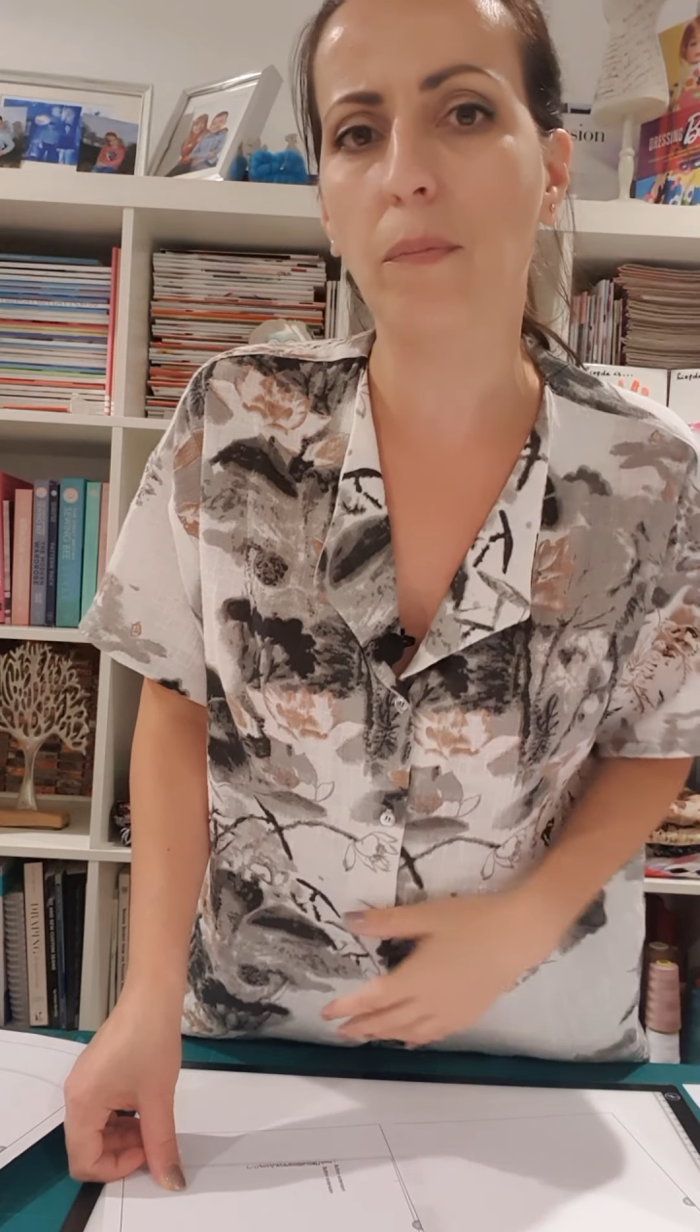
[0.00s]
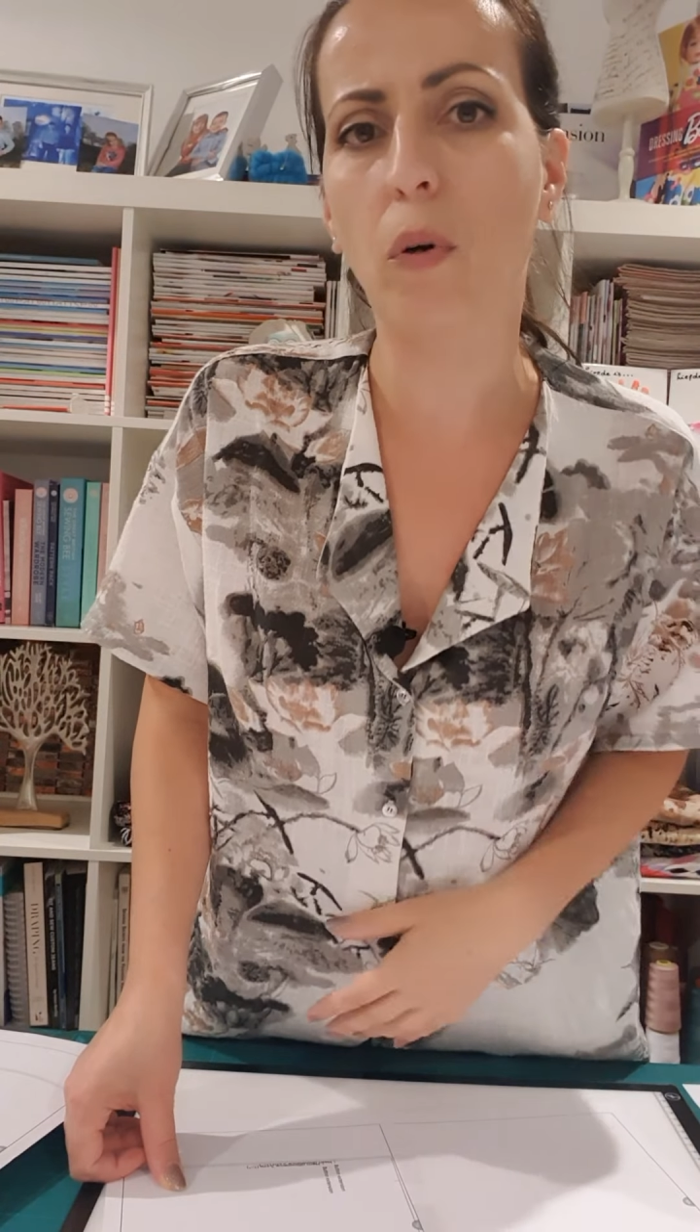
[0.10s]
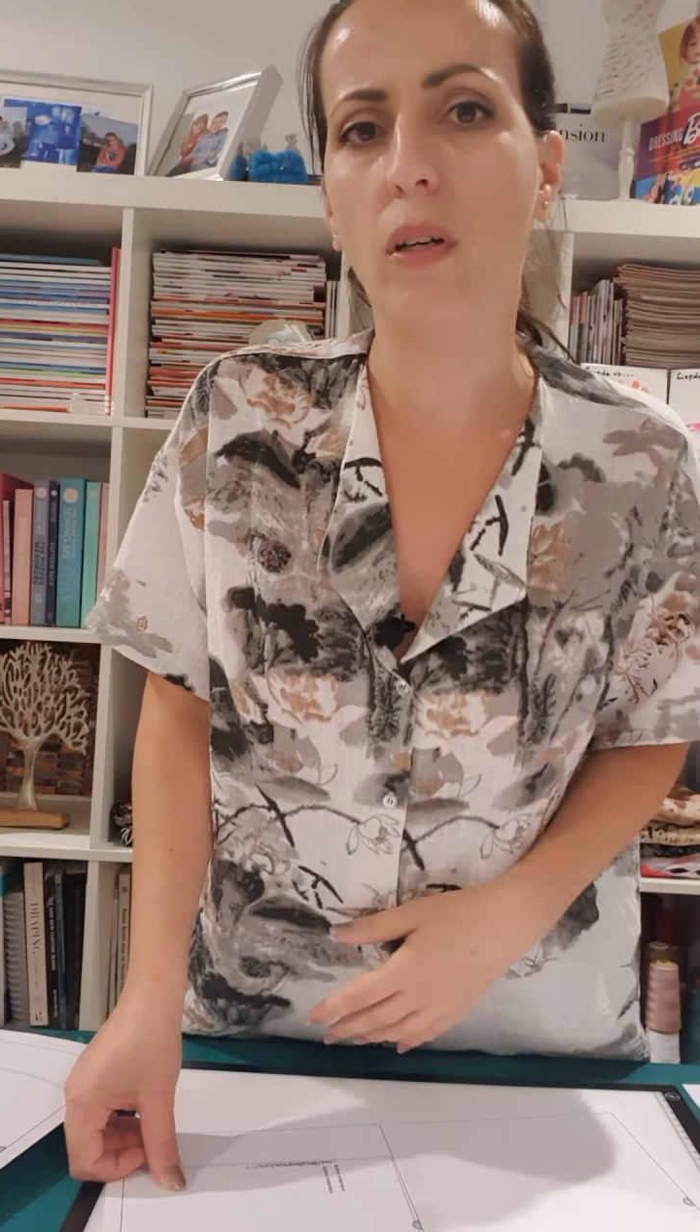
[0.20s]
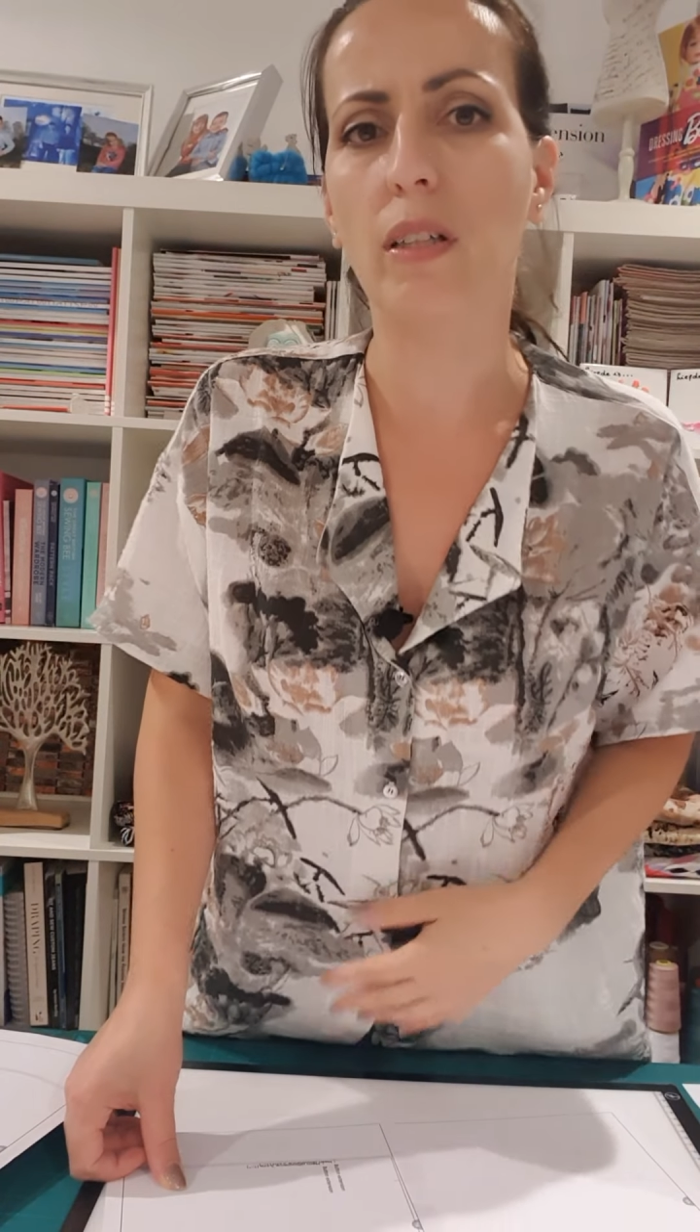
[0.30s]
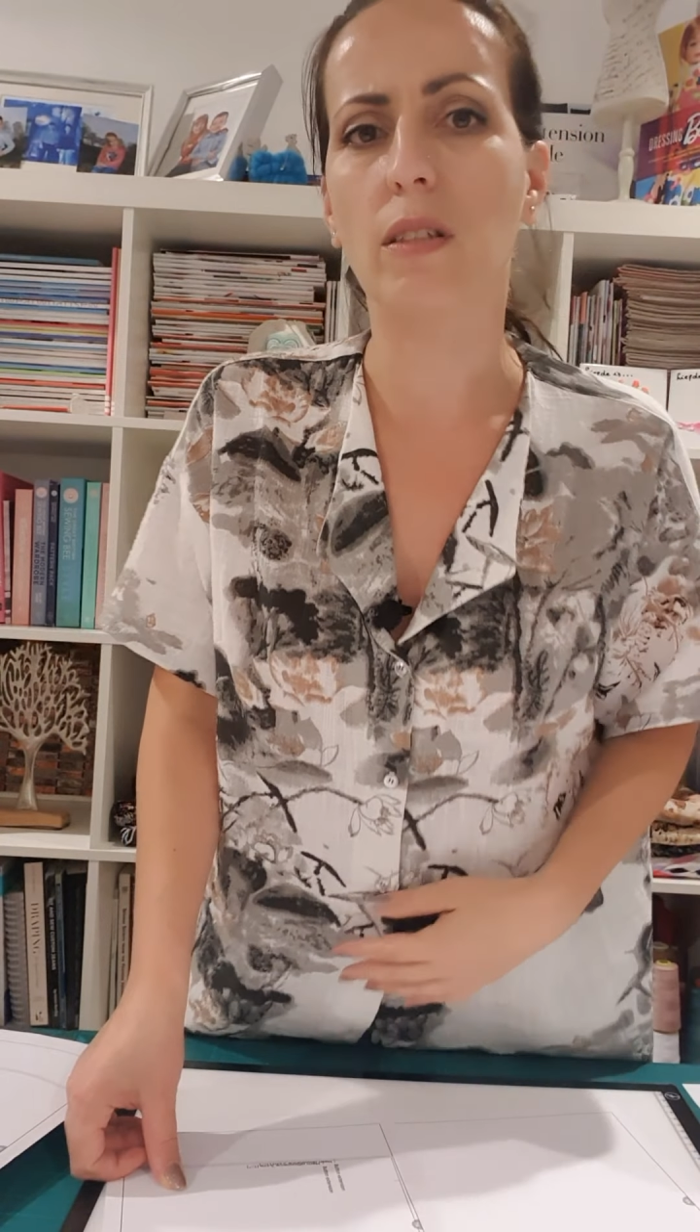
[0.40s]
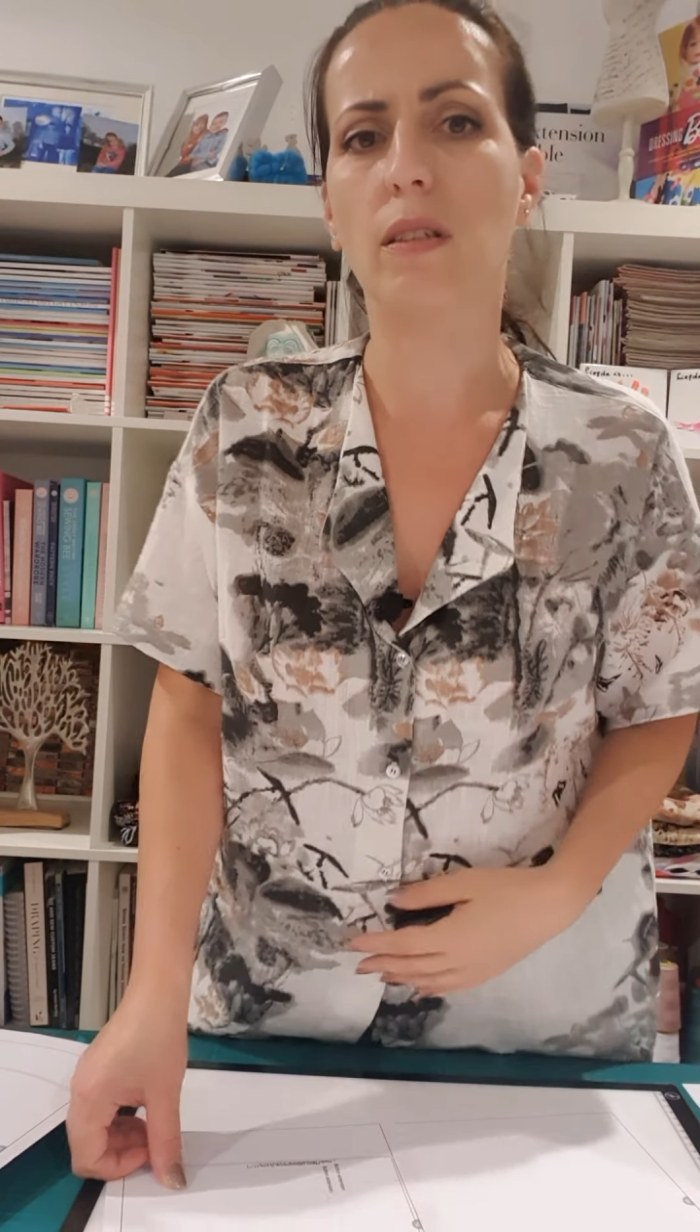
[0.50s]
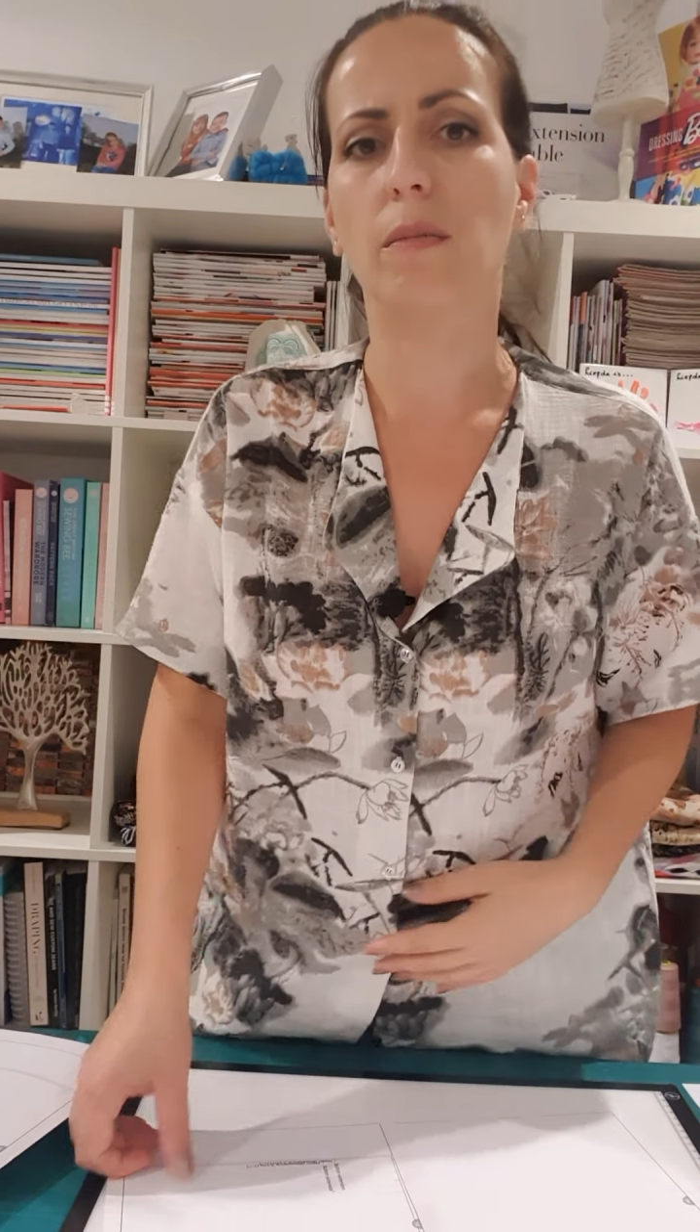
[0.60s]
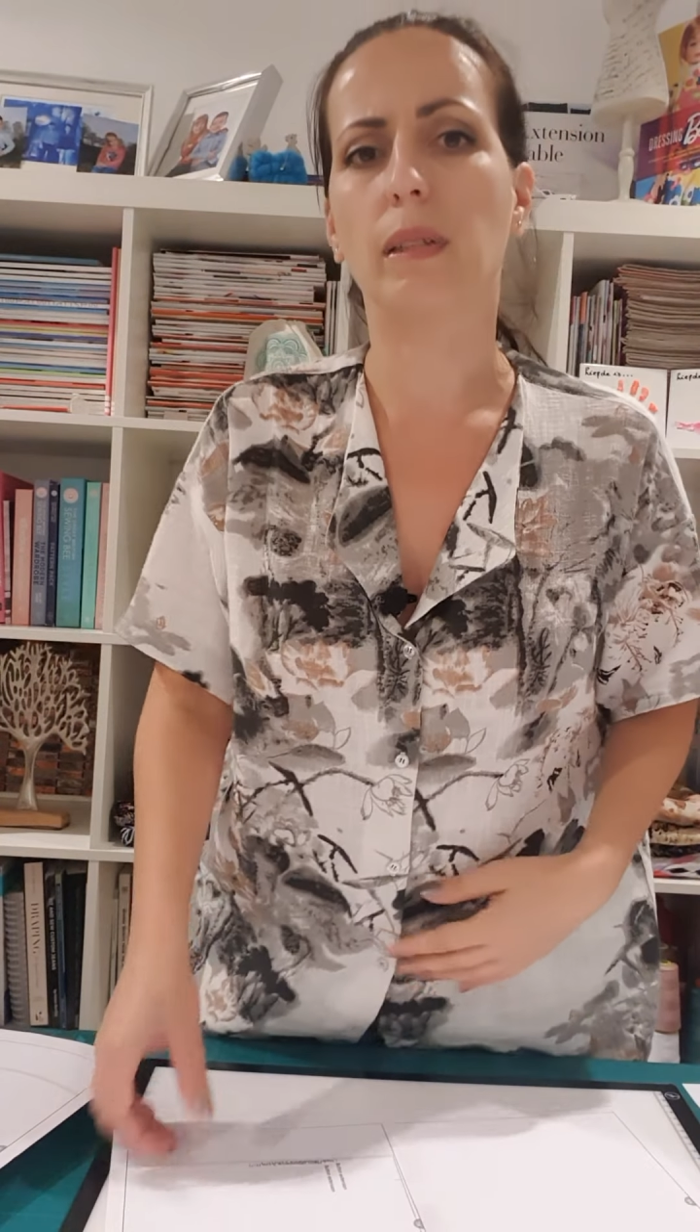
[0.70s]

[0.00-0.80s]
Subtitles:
pockets